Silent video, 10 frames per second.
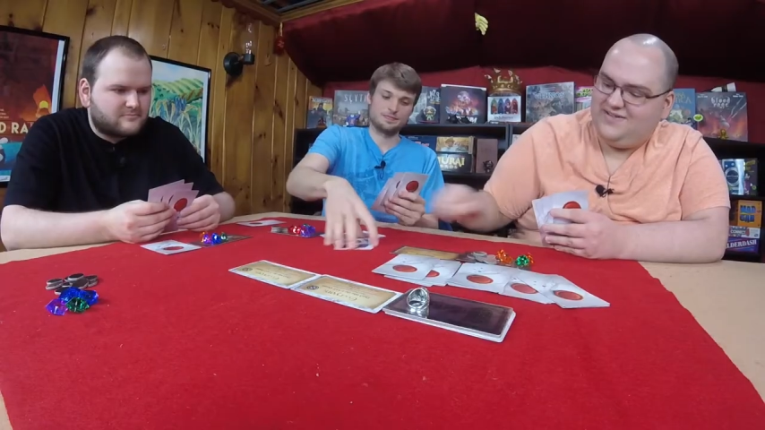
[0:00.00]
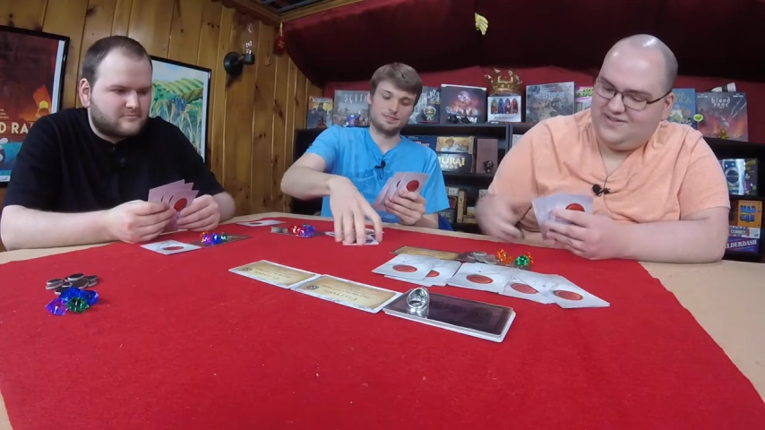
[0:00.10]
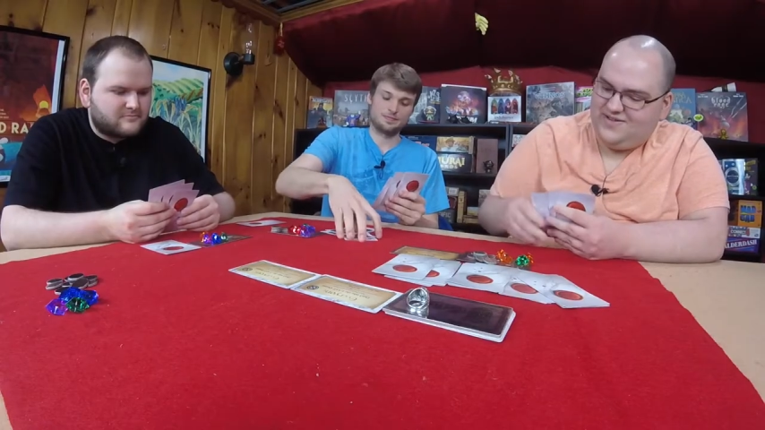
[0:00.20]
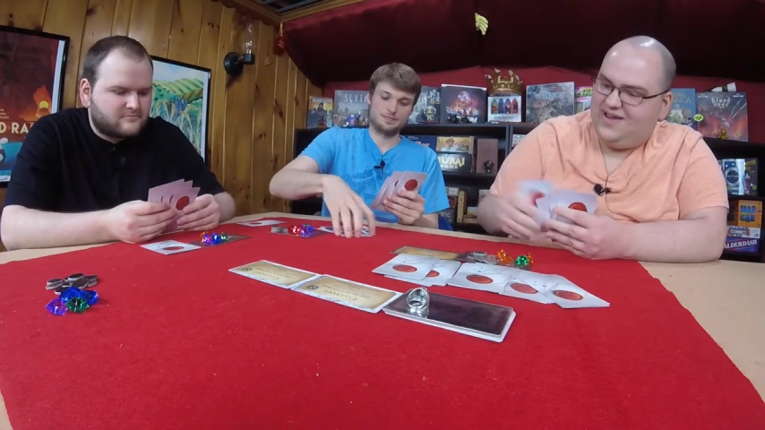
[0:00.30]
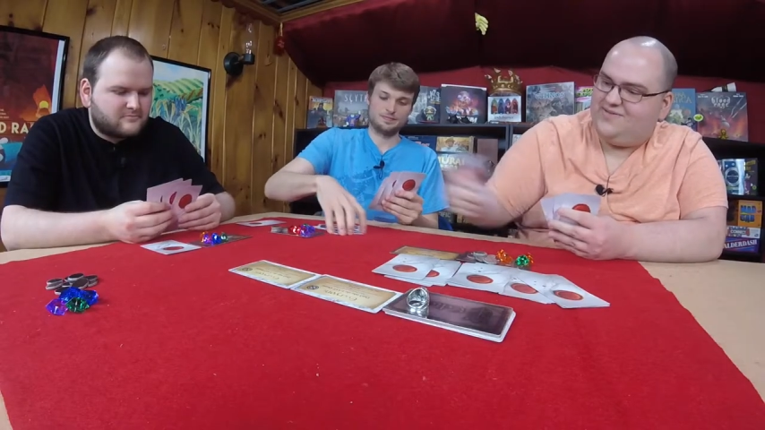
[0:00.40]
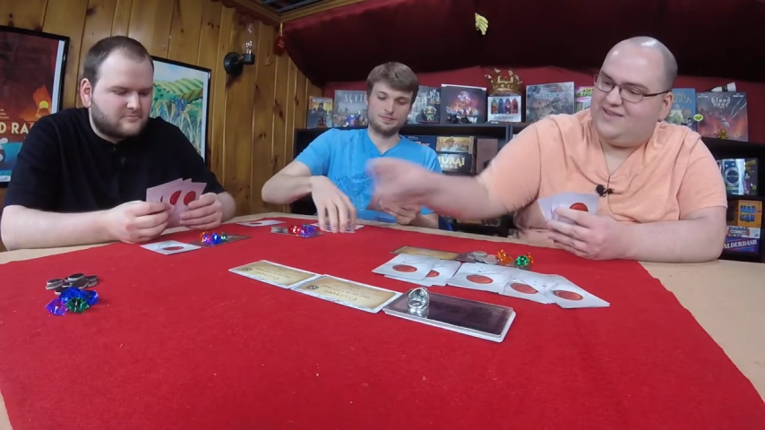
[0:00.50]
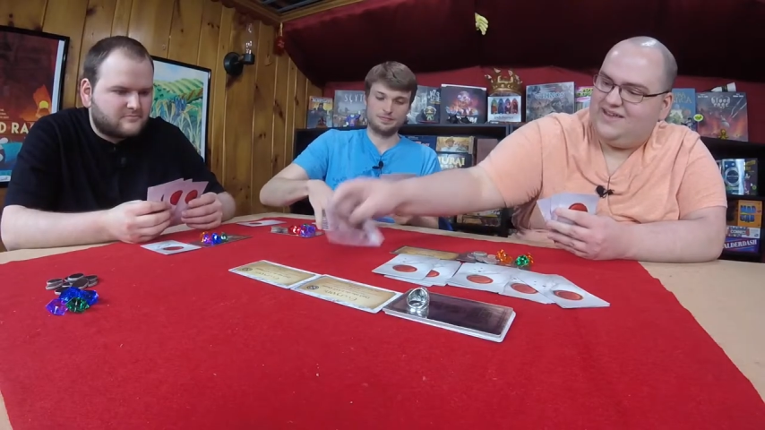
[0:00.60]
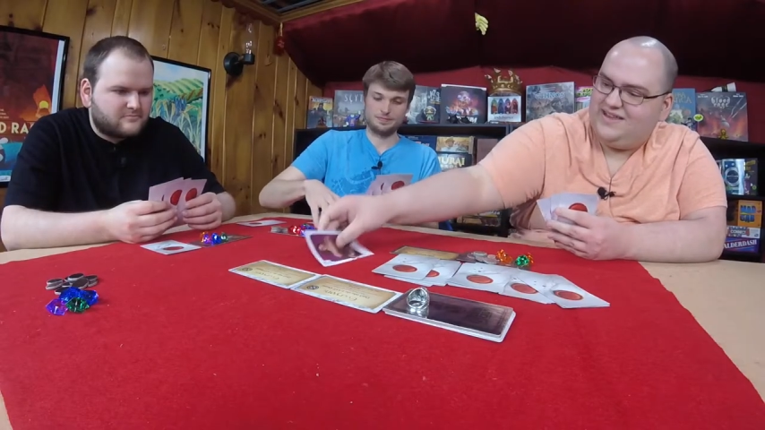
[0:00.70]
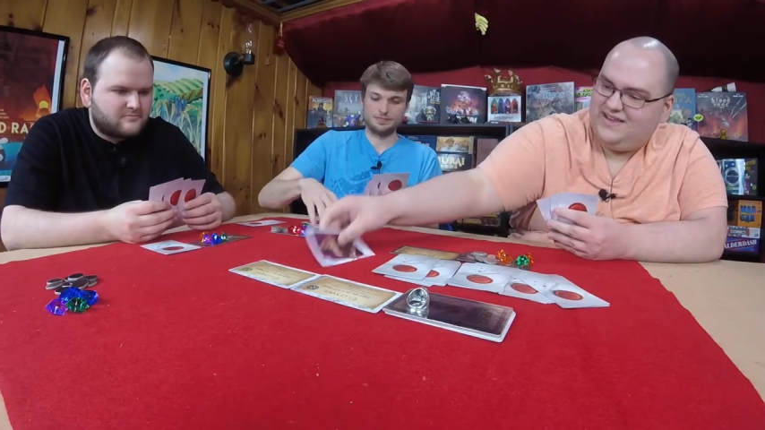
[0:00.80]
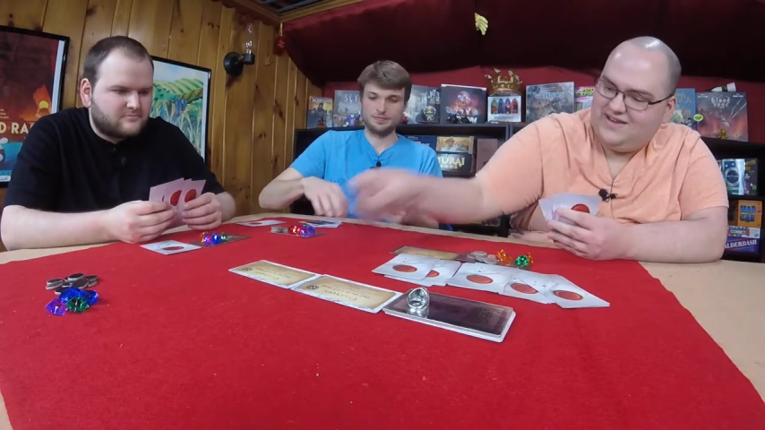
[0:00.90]
Speaker 1: it's Graham's.
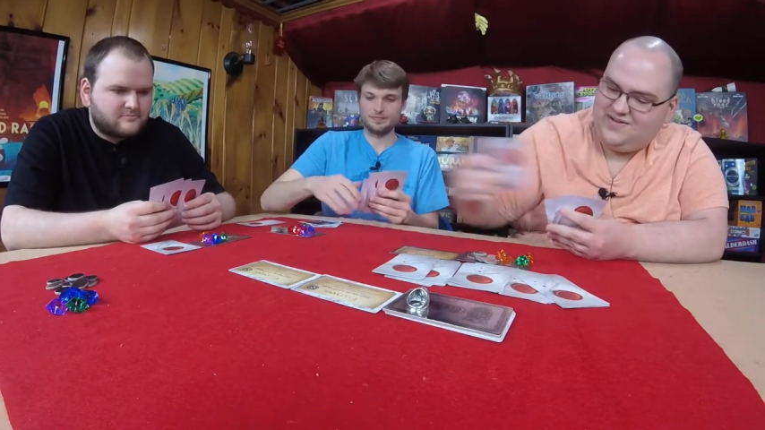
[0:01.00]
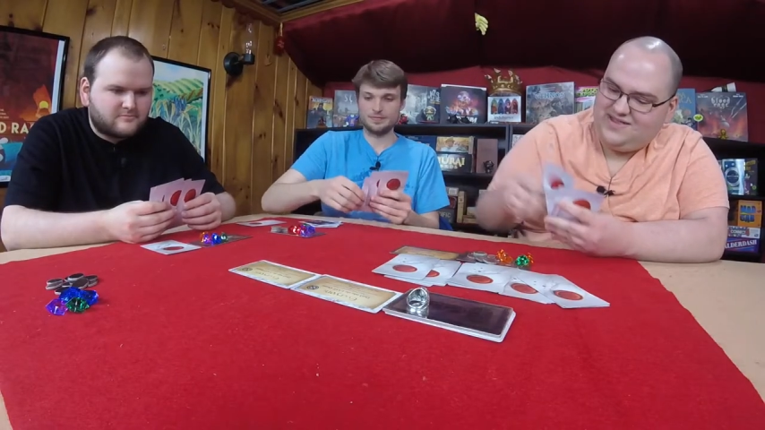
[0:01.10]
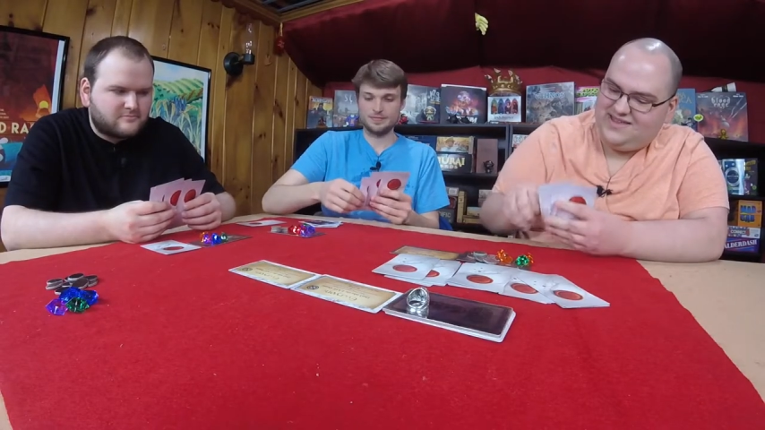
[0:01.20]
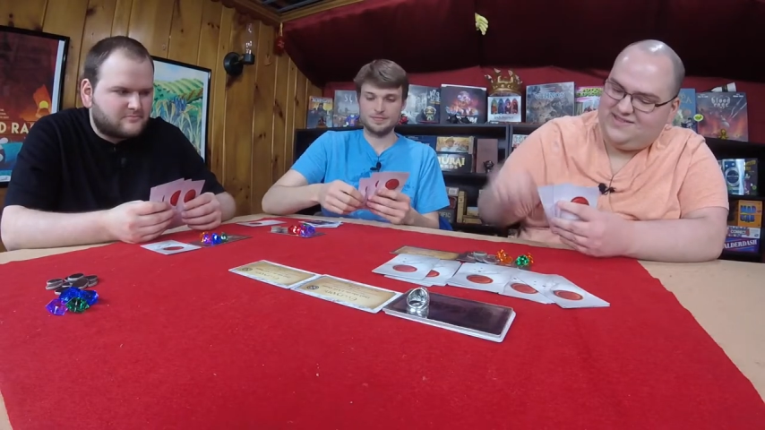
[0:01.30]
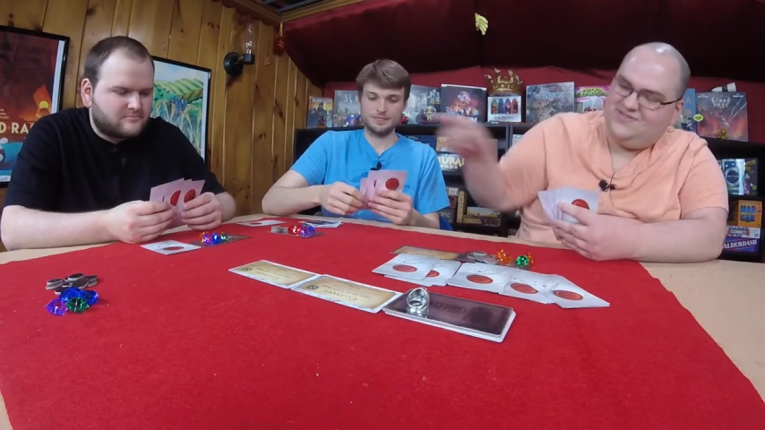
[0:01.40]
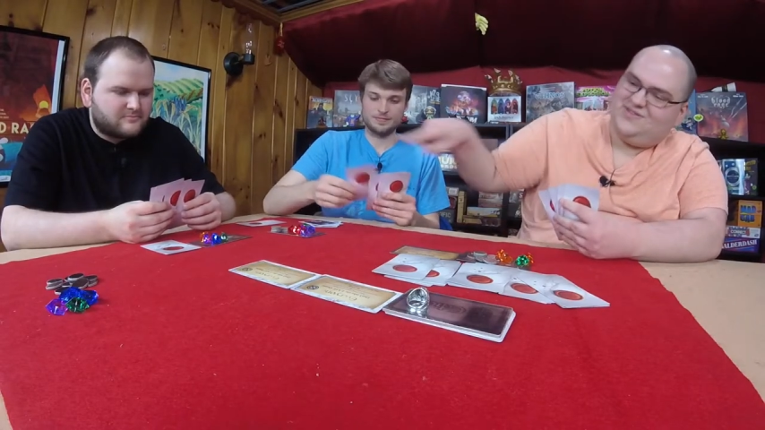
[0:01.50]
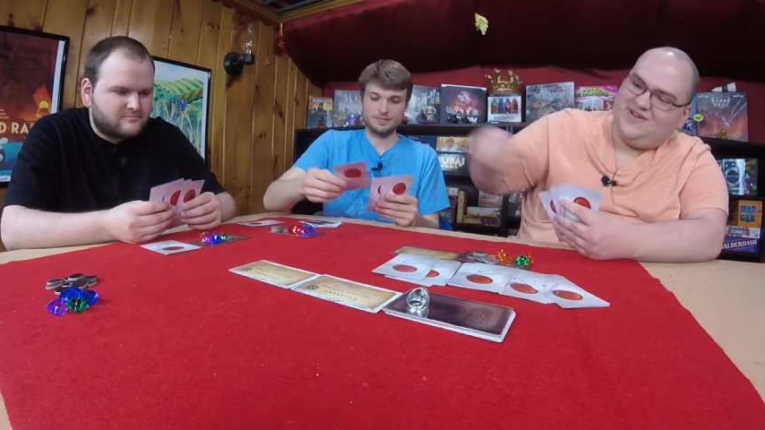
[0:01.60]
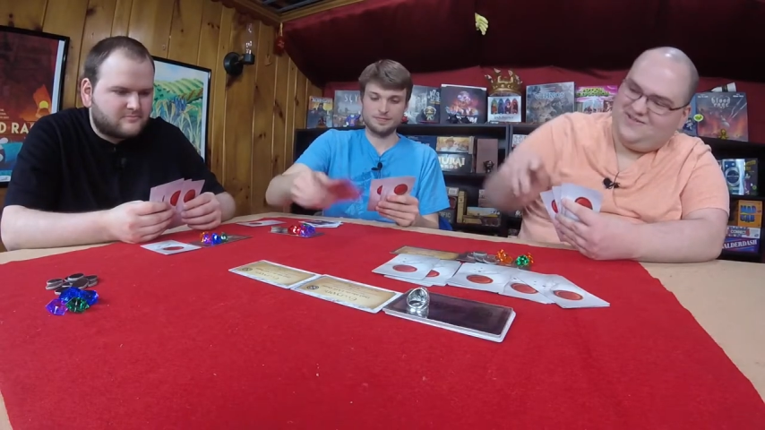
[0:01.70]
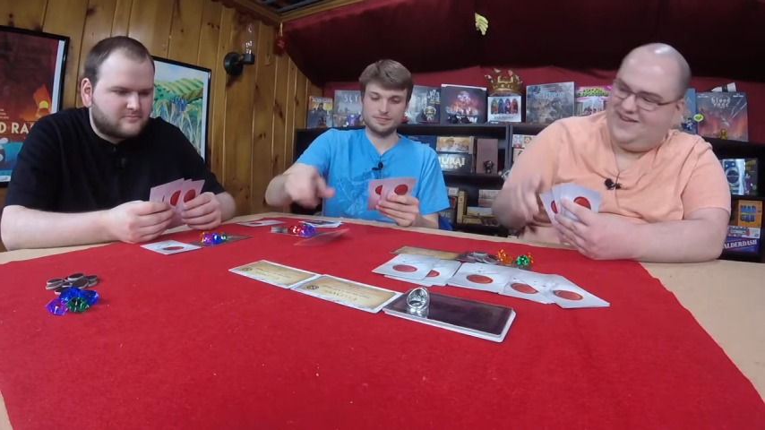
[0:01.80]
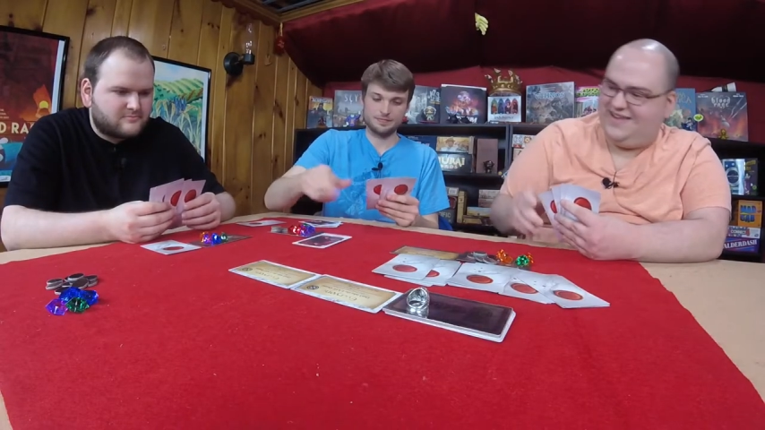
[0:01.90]
Oh, it's his. You
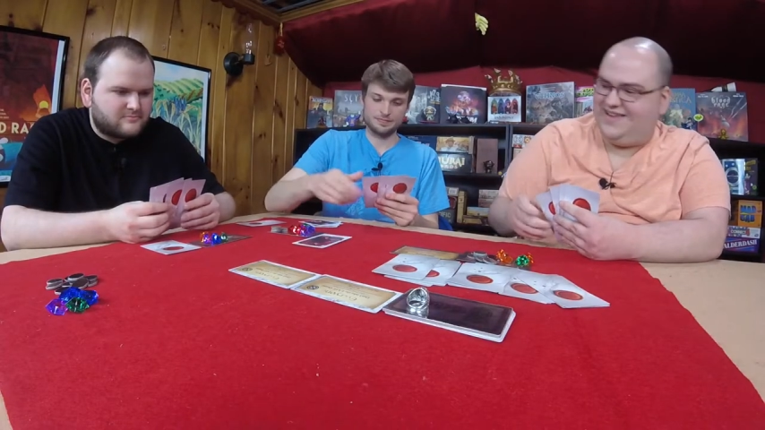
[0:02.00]
start.